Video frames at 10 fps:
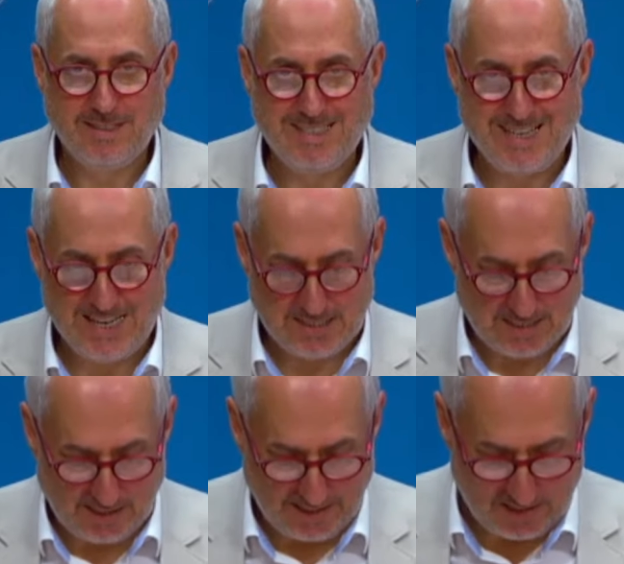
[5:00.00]

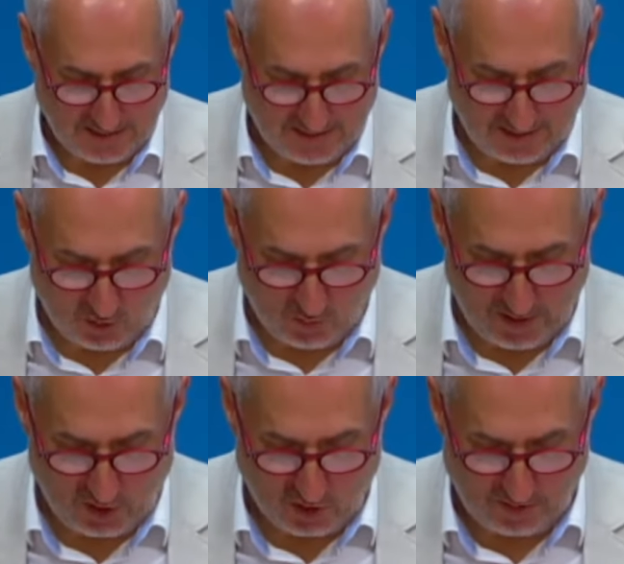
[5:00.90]
de-escalate the
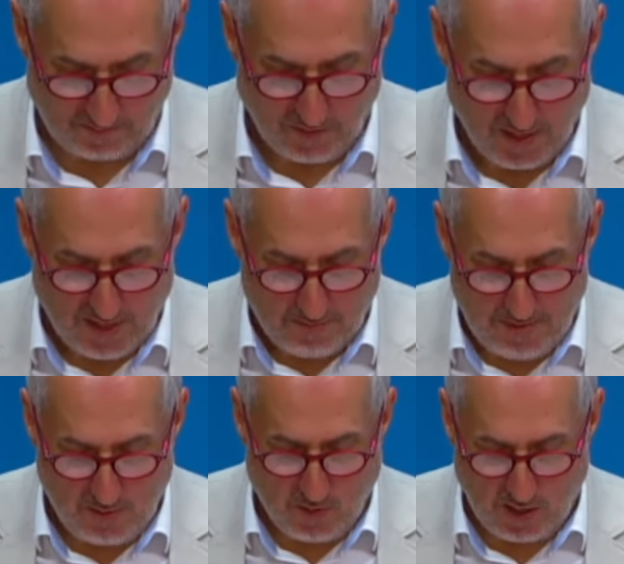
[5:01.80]
situation.
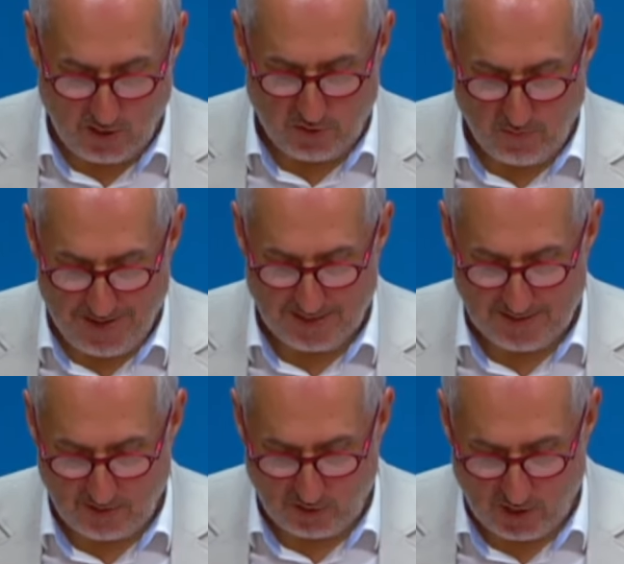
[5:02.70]
Meanwhile, our
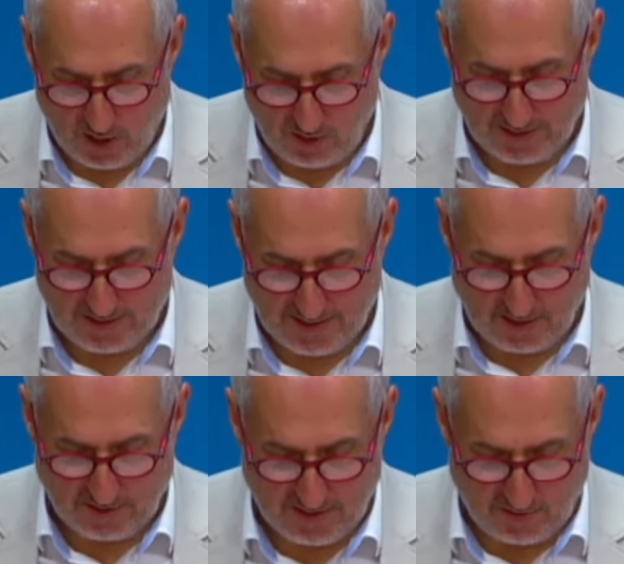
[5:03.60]
humanitarian colleagues
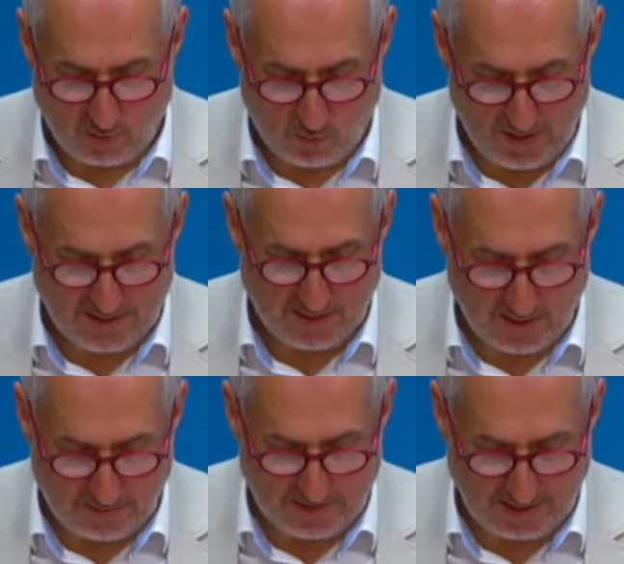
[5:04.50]
tell us that the recent
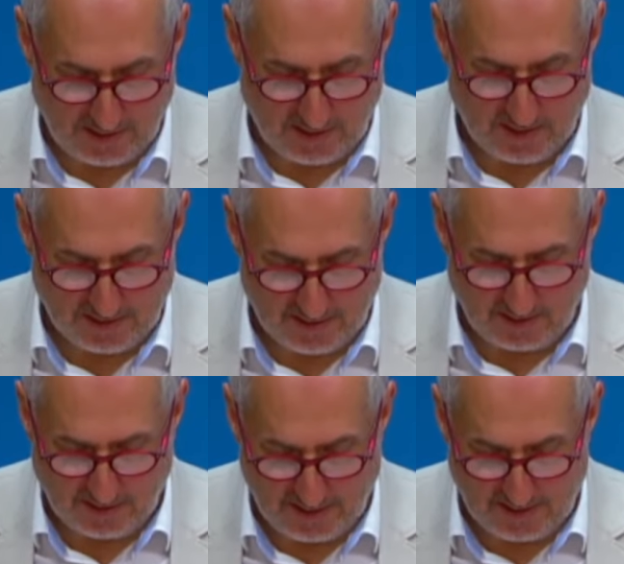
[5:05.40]
uptick in
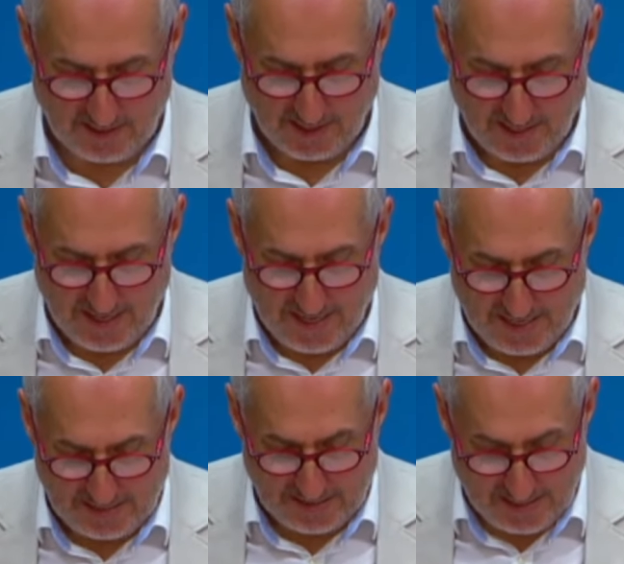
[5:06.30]
hostilities
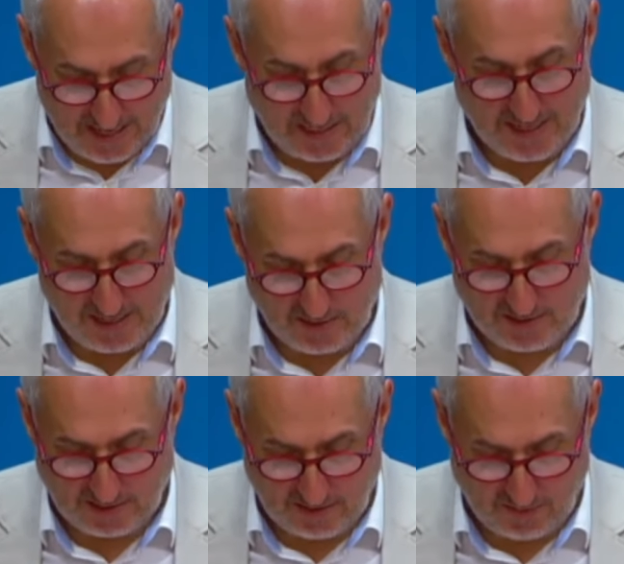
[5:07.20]
has not had a
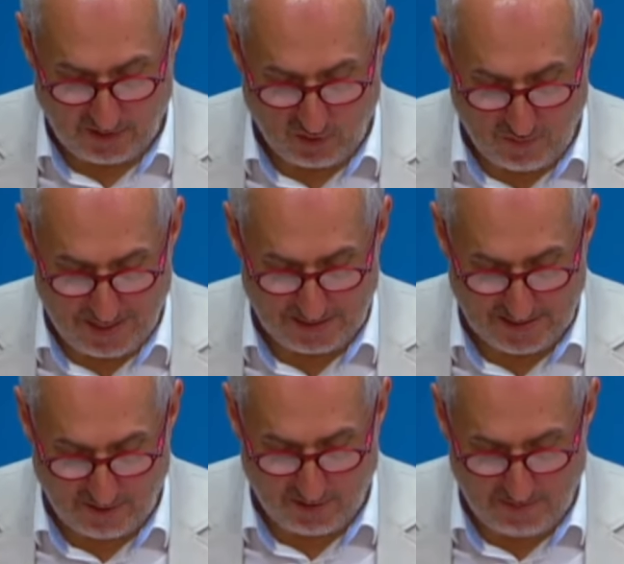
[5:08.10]
significant
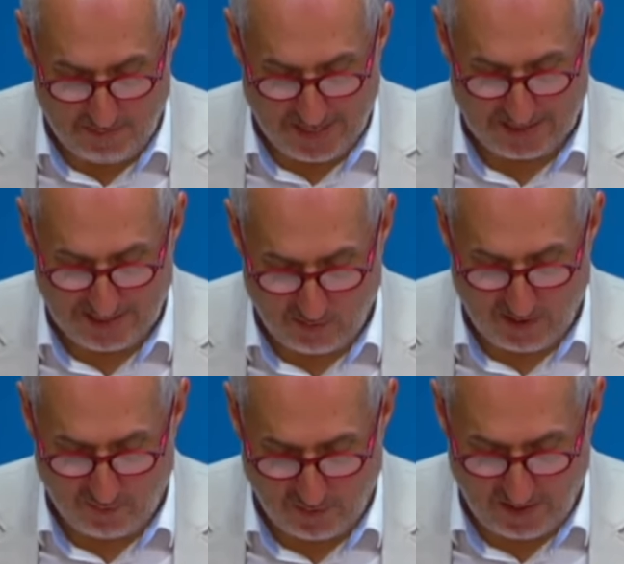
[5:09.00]
humanitarian impact.
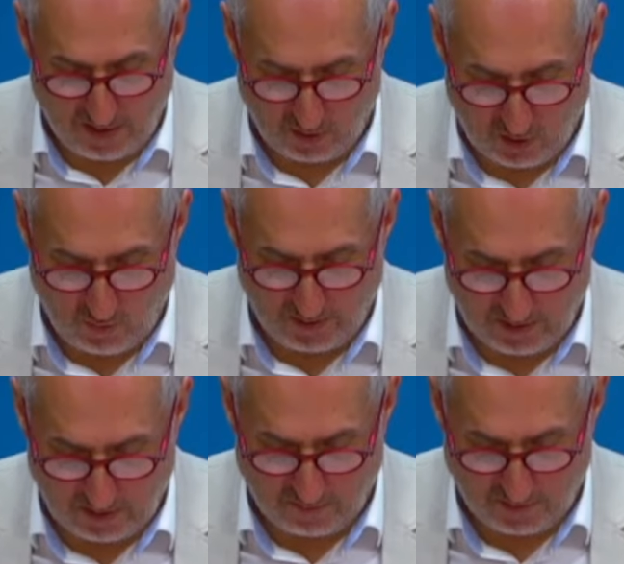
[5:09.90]
However, the ongoing
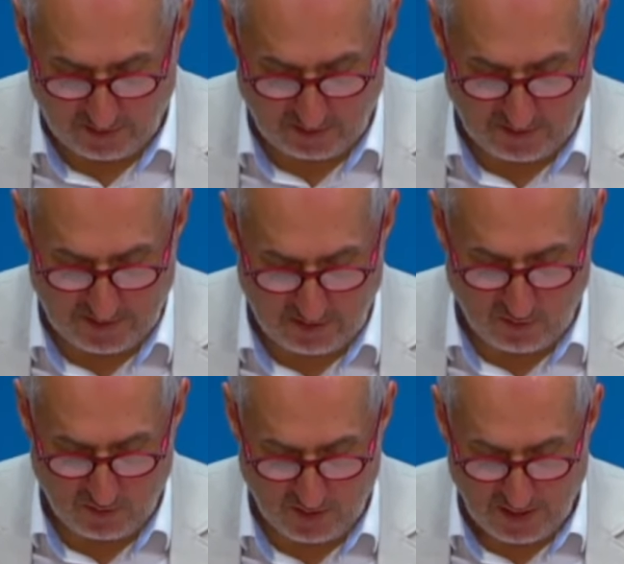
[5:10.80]
conflict
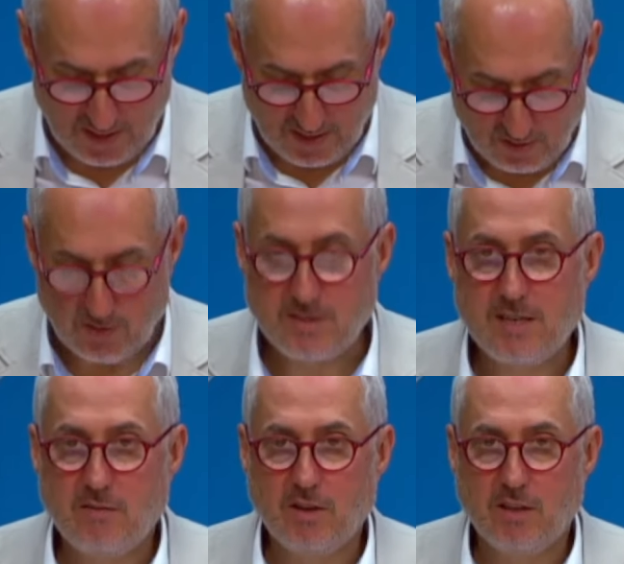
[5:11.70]
continues to
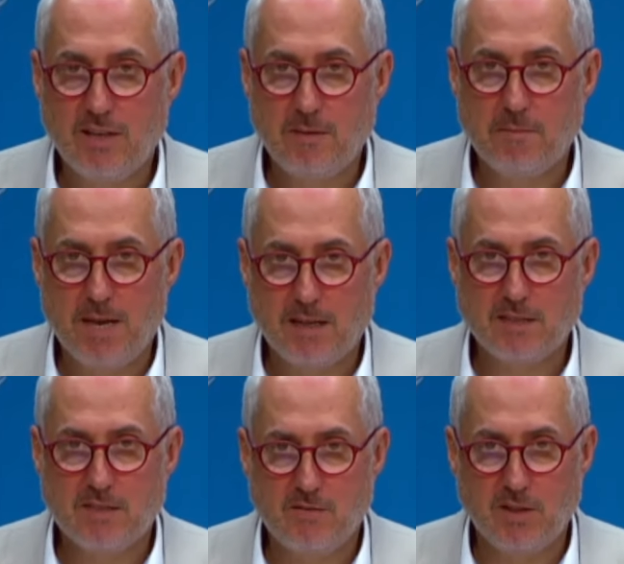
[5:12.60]
severely impact
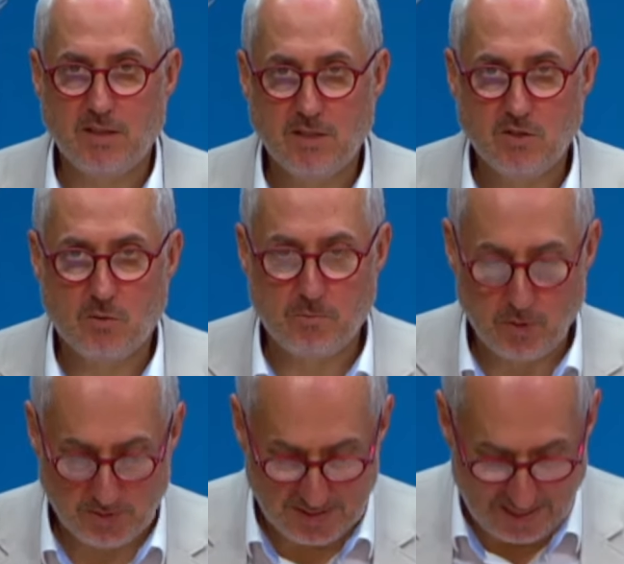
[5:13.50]
civilians on
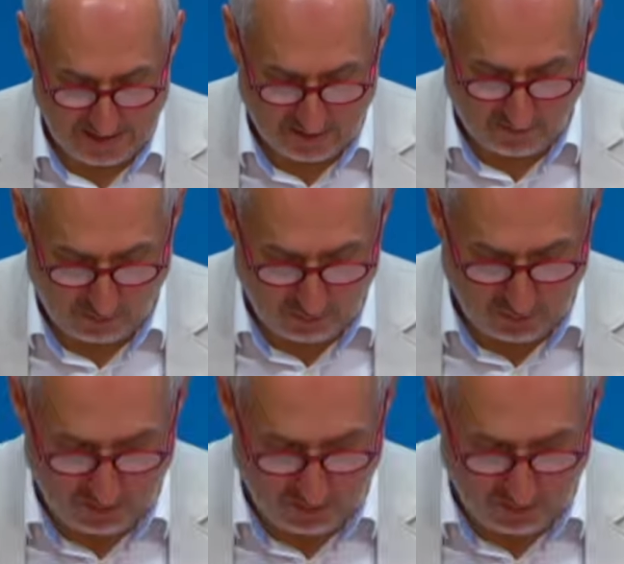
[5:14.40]
both sides of the blue